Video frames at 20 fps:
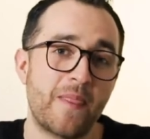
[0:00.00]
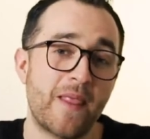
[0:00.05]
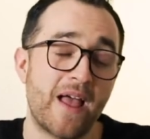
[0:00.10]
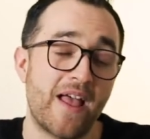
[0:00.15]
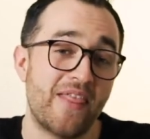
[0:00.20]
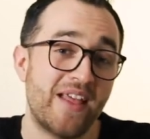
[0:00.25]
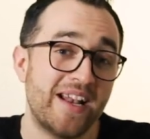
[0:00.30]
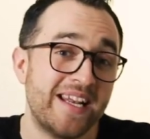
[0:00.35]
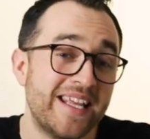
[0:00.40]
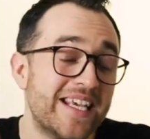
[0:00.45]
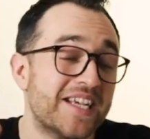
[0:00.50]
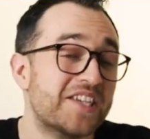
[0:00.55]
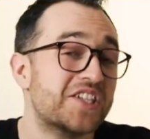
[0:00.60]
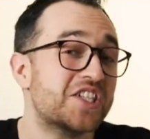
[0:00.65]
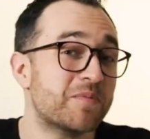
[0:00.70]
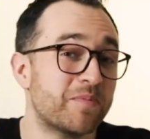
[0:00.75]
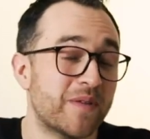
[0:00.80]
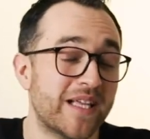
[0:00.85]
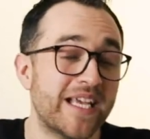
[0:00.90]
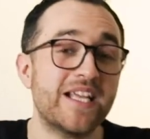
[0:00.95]
And then he
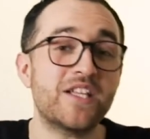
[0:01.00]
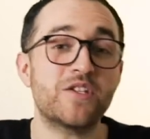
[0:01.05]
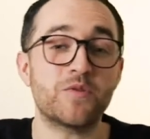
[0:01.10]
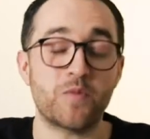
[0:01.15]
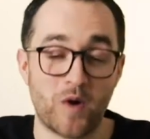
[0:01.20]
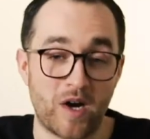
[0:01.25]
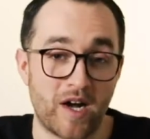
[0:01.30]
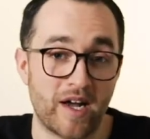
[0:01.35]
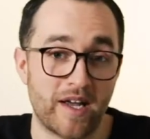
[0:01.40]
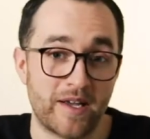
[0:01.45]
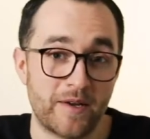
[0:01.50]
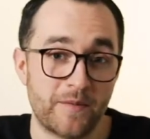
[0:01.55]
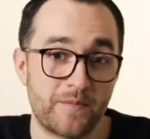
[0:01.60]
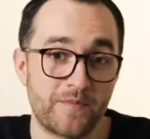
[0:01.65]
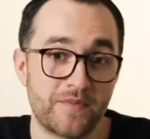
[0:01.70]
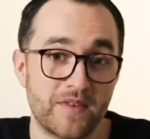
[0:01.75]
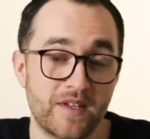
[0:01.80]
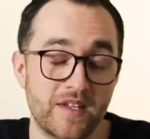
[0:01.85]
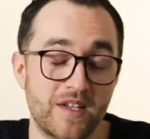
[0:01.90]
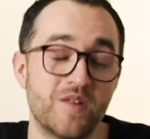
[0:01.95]
explains why,
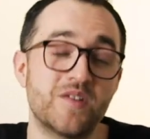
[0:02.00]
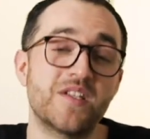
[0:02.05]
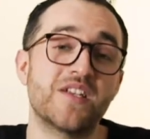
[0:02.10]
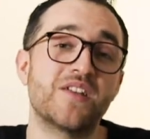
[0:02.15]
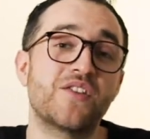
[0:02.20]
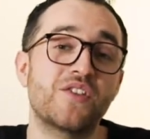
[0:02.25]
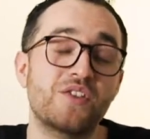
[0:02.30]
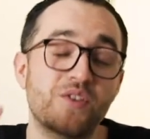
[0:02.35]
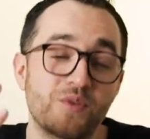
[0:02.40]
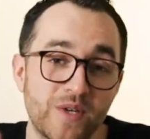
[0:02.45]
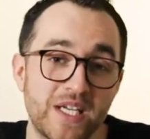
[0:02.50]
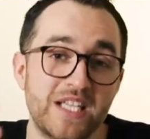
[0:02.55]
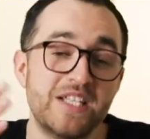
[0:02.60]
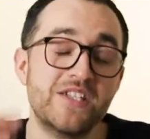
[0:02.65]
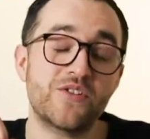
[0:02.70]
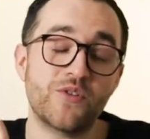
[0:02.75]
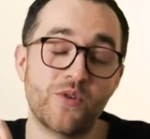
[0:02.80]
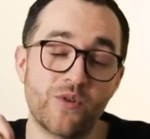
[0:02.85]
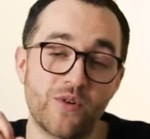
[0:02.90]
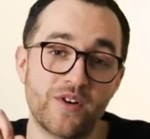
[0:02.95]
using three
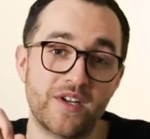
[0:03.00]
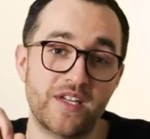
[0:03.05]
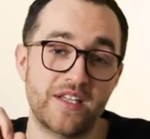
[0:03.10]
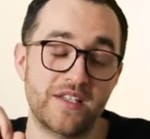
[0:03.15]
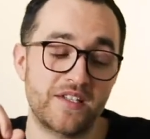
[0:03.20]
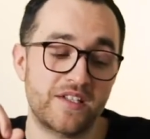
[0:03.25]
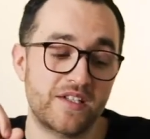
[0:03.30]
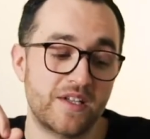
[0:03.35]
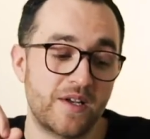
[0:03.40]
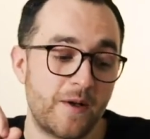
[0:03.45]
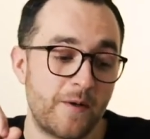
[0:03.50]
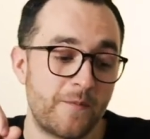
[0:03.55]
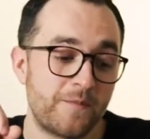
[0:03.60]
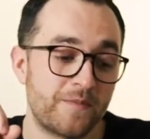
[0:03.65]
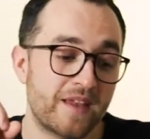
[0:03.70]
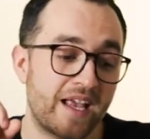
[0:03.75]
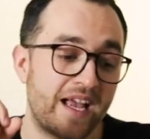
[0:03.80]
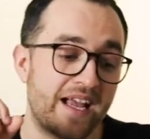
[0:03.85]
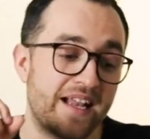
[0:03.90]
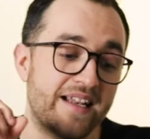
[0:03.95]
stories.
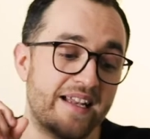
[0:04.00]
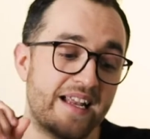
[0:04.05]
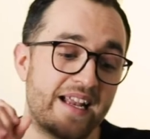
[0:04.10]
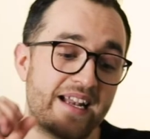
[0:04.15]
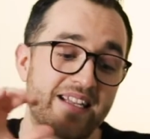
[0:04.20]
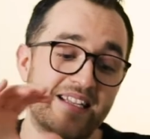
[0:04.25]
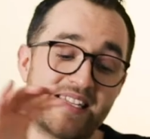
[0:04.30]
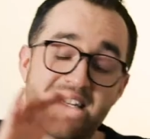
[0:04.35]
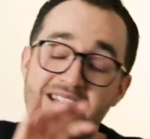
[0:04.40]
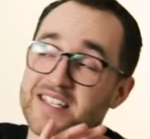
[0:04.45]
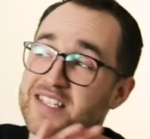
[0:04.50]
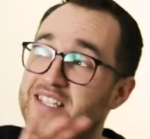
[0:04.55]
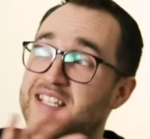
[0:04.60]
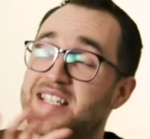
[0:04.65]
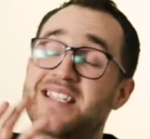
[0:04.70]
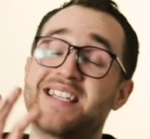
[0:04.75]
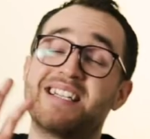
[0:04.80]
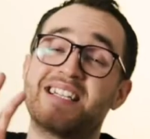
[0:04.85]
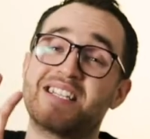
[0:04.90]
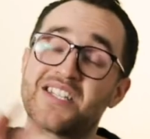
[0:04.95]
And, and in a,
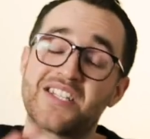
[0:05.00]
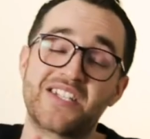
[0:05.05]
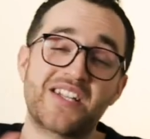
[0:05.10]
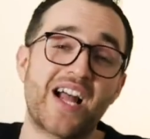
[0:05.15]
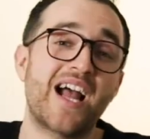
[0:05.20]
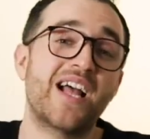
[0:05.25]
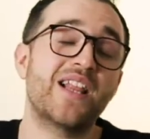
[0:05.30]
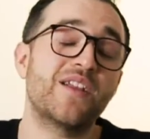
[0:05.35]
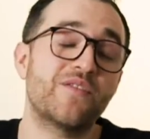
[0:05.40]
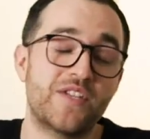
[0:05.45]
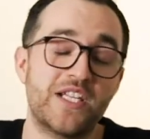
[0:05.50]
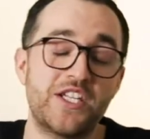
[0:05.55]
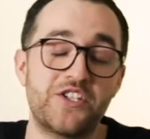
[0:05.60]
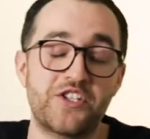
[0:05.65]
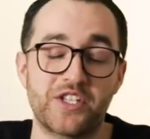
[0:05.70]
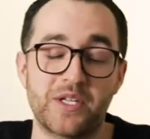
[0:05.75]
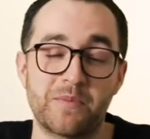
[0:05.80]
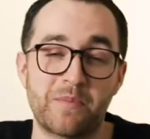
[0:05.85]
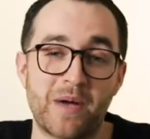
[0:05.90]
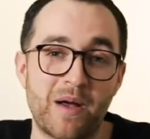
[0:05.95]
it's in a style of
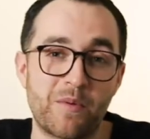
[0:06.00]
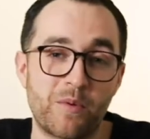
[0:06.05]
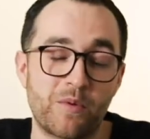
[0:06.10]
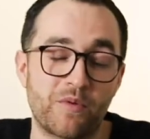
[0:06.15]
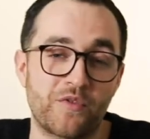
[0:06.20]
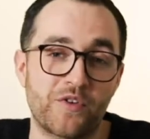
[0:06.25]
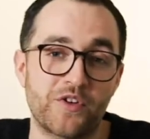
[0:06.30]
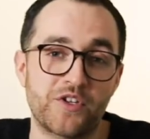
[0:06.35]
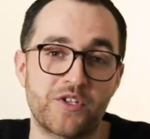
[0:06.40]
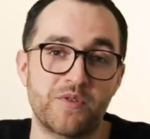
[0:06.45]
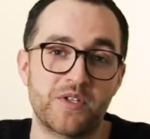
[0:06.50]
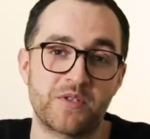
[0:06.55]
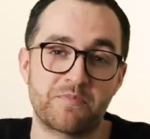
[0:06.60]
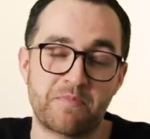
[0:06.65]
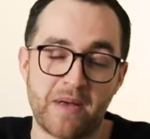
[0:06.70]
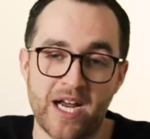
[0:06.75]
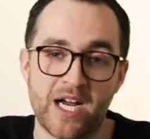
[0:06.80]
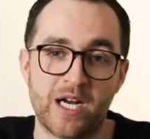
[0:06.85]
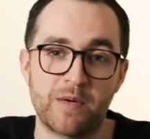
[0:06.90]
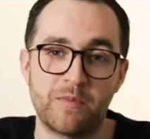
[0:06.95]
teaching the Bible refers to as
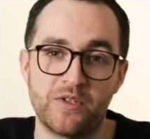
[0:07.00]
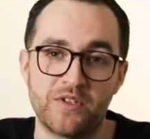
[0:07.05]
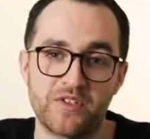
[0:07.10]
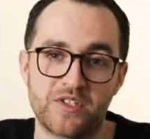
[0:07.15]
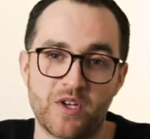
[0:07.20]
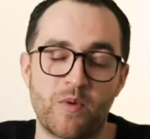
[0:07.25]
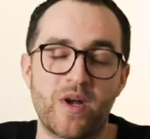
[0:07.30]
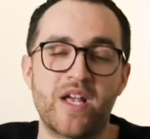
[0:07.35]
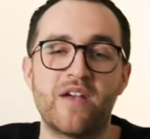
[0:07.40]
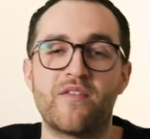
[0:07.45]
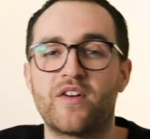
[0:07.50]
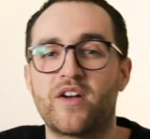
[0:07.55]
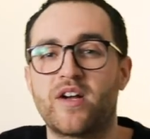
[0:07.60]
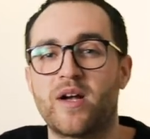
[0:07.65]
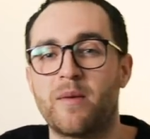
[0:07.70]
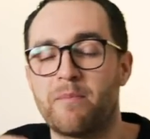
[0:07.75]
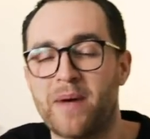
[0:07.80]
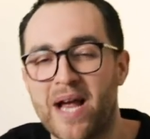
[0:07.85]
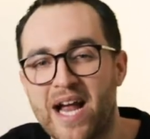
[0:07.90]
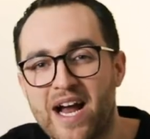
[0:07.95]
parables, a way of
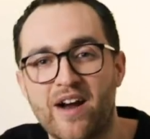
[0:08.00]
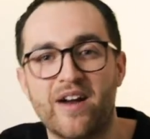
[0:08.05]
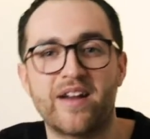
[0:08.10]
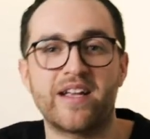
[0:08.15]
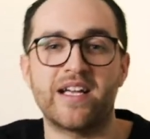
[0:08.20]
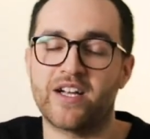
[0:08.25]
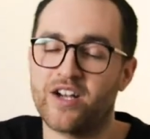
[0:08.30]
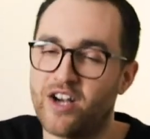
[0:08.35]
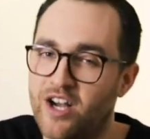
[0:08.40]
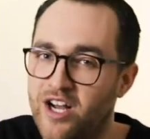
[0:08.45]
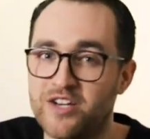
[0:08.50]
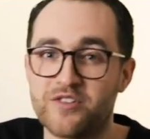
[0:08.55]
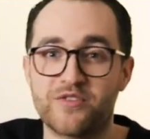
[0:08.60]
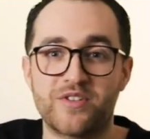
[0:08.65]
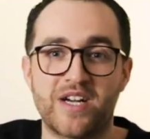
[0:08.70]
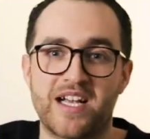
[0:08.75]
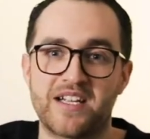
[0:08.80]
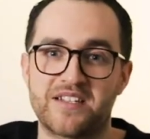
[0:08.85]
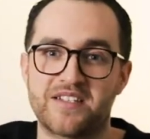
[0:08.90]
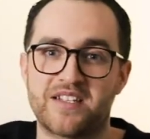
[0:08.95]
comparing and
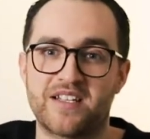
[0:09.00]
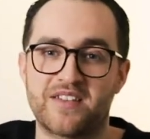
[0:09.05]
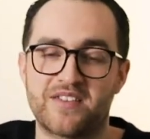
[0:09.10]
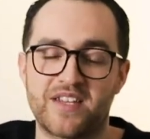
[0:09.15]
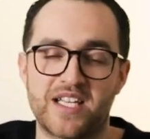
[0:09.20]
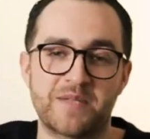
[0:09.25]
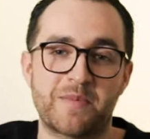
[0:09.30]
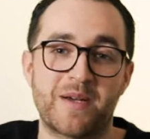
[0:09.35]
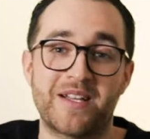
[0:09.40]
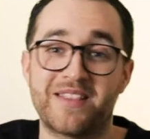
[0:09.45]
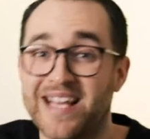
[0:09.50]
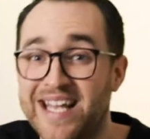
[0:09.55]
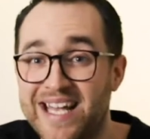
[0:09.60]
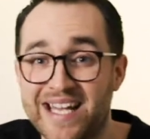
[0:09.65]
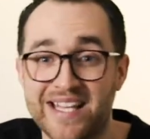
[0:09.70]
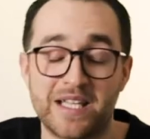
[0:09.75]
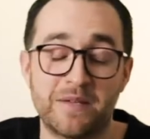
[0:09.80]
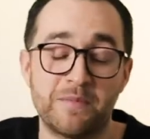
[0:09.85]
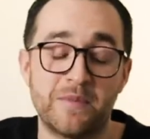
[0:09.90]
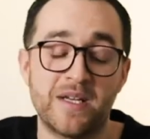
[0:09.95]
contrasting things by
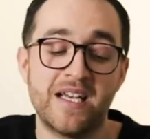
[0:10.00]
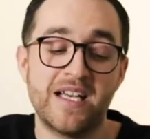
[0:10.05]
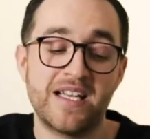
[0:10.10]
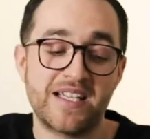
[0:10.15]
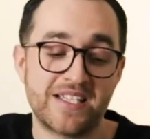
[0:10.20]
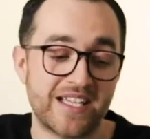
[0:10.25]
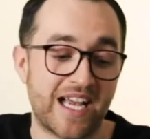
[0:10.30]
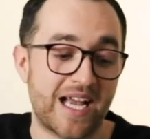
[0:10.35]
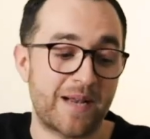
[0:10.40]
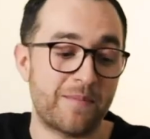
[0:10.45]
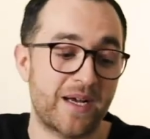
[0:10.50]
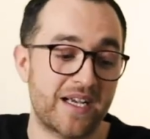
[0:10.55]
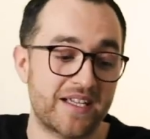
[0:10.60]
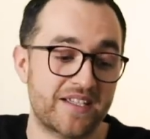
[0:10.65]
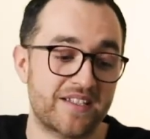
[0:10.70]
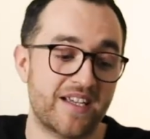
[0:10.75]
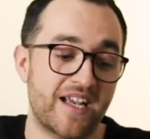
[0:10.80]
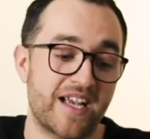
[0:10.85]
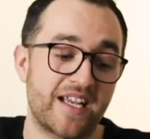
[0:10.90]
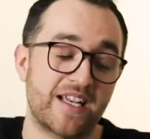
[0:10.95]
laying them side by
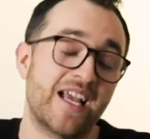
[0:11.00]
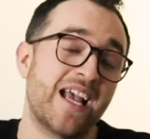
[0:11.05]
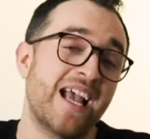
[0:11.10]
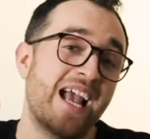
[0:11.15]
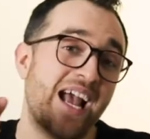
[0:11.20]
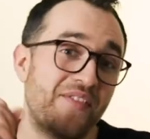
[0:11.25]
side.